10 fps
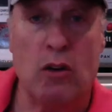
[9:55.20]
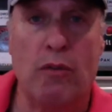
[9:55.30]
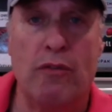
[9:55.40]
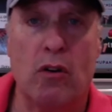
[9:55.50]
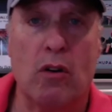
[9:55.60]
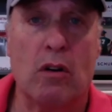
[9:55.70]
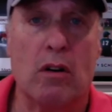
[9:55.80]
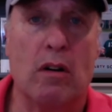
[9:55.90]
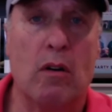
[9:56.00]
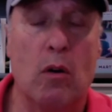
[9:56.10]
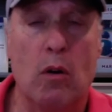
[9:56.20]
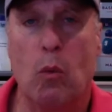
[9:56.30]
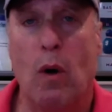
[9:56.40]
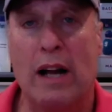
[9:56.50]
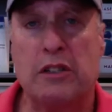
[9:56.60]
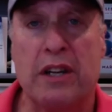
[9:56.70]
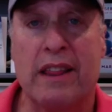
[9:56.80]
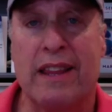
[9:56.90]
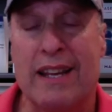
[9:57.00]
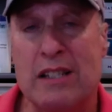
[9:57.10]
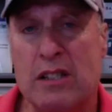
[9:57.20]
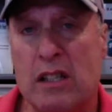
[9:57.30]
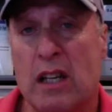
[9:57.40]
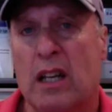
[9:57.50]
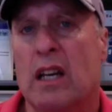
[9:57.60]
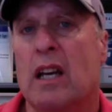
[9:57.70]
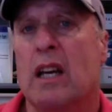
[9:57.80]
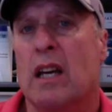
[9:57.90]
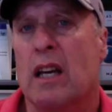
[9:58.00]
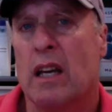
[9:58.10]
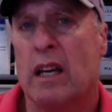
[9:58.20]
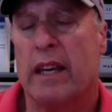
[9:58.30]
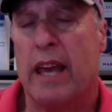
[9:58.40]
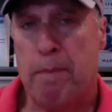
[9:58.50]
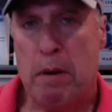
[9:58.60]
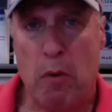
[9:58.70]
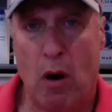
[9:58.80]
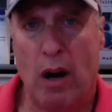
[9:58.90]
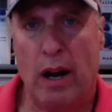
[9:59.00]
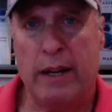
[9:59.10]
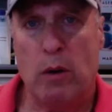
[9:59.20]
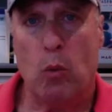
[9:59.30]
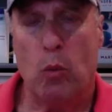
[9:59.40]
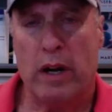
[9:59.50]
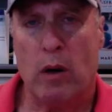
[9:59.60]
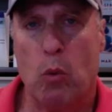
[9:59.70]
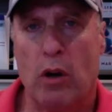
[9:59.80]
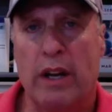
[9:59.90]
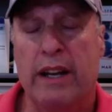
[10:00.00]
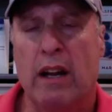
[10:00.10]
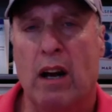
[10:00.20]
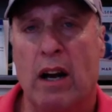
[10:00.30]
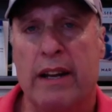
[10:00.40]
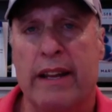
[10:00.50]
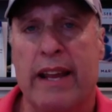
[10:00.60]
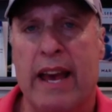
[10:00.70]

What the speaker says: you for watching this. keep in mind, we are working on an